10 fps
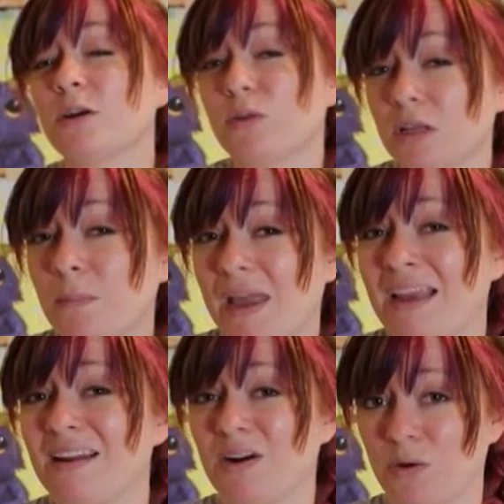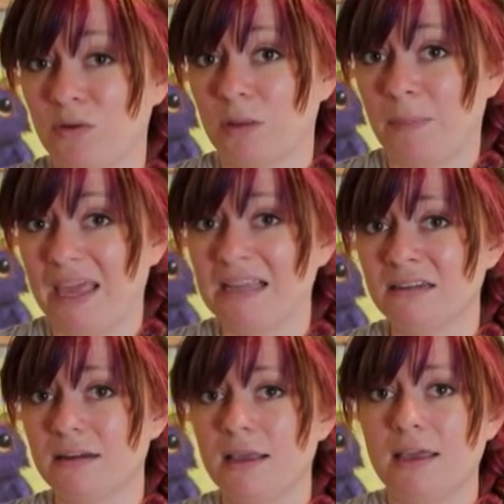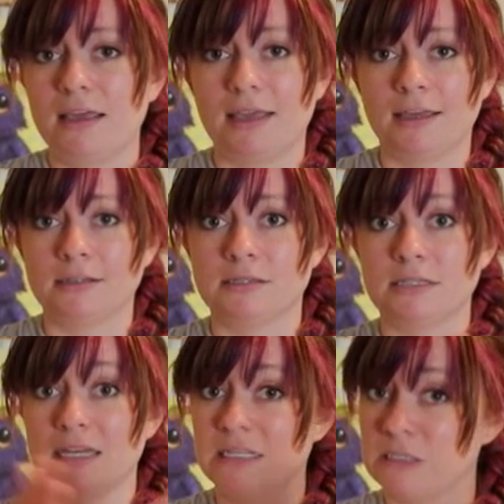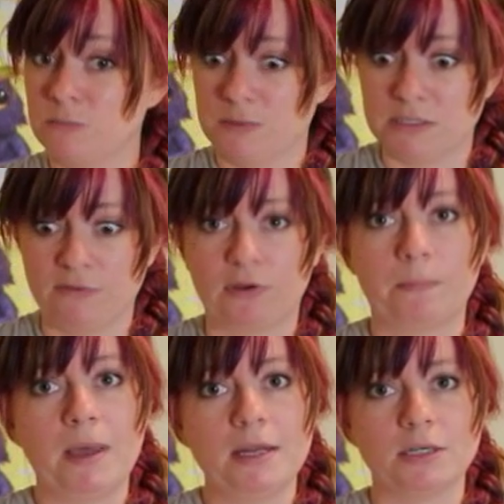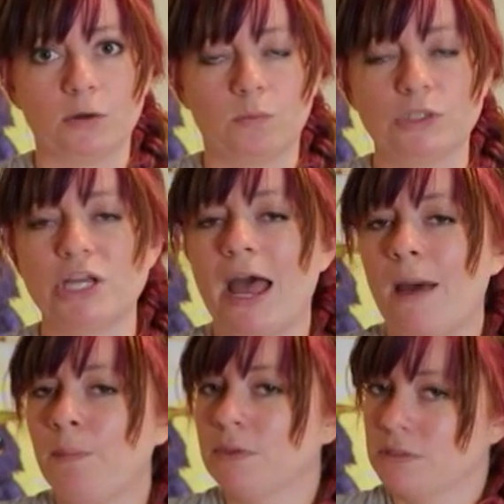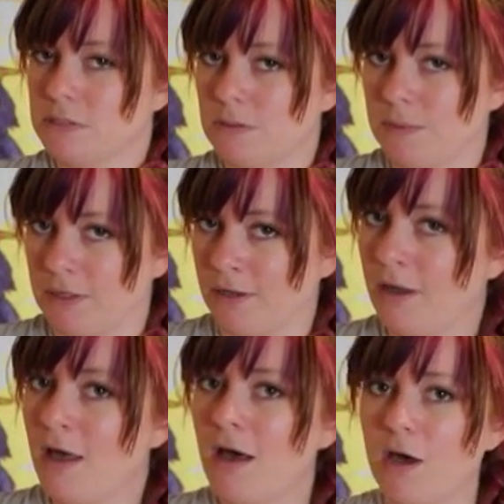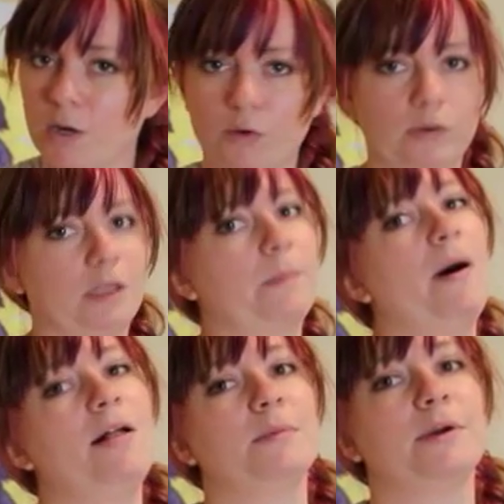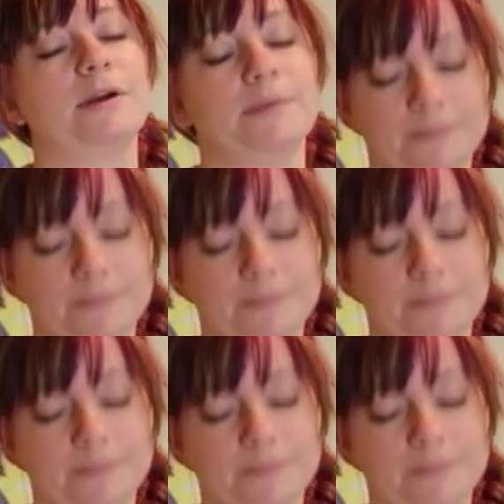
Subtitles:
an acrylic paint is its specific binder, which happens to be an acrylic polymer.